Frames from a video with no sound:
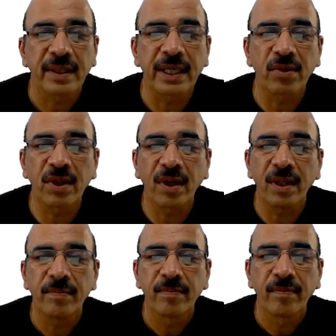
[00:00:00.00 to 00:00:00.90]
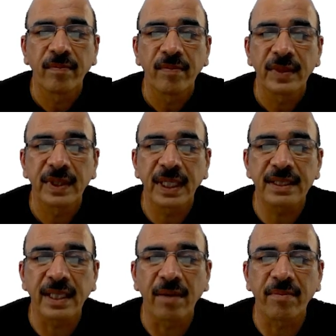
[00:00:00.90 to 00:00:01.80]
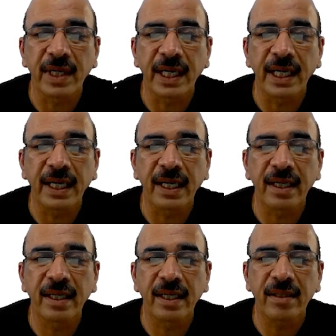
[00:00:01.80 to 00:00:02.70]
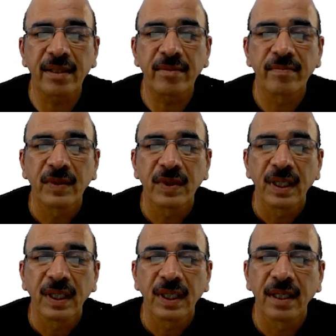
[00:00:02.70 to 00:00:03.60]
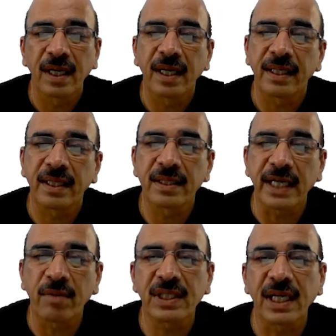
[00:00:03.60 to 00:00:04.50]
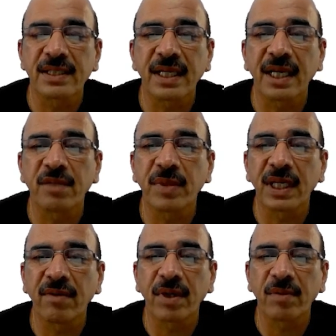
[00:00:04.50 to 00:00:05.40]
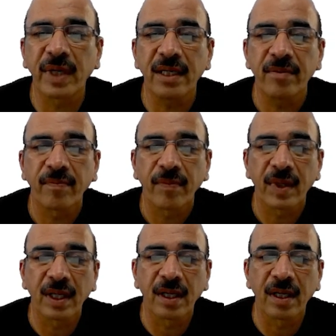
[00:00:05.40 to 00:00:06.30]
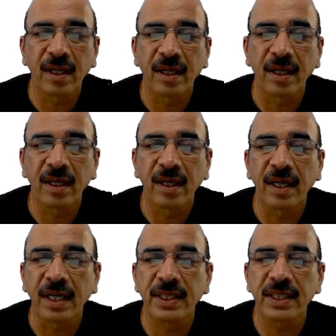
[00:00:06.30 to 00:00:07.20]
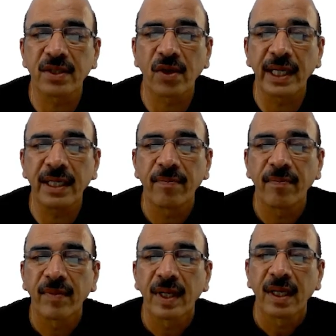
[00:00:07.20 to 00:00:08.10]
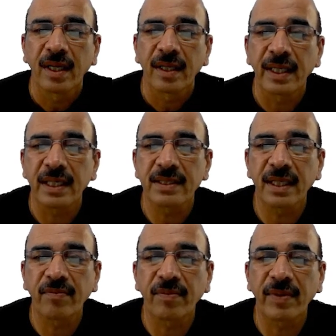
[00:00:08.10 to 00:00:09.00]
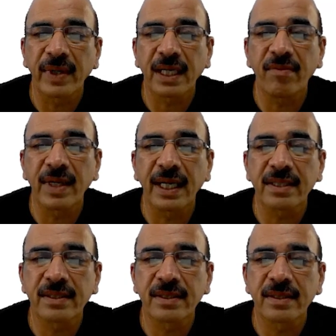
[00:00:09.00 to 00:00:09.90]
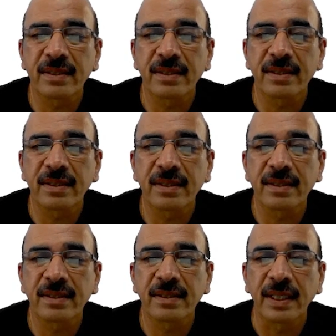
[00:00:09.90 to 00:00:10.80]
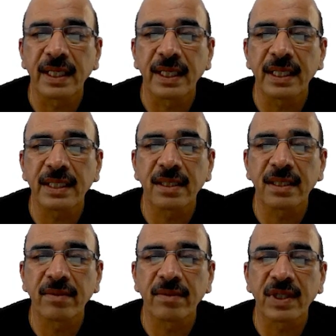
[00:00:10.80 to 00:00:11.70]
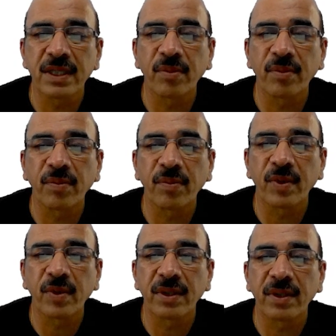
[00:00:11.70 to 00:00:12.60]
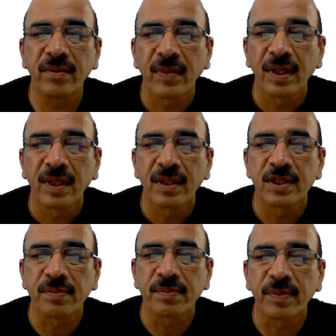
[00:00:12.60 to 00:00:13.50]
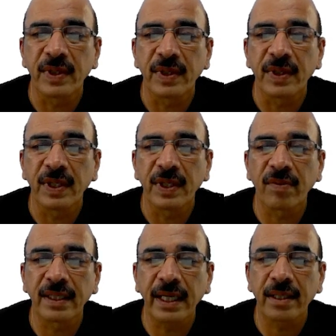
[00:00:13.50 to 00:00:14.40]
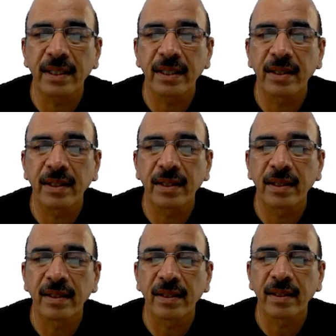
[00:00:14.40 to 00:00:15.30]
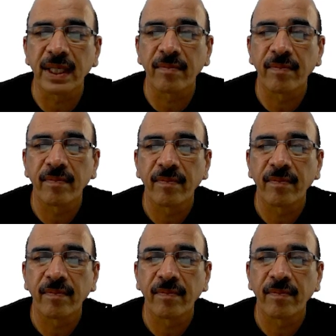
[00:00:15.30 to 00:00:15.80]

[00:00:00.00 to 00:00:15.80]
Try to recall. Yes, I am writing here. In the chat box, answer has been given by Ashish Roy. That's a refractive index is inversely proportional to speed of light in that medium.